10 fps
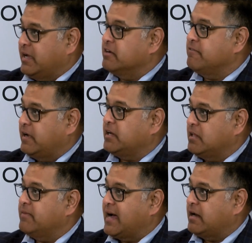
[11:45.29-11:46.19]
innovate
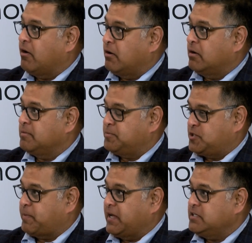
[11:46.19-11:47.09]
in that uh,
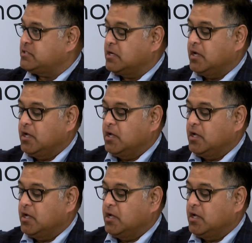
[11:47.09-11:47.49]
space.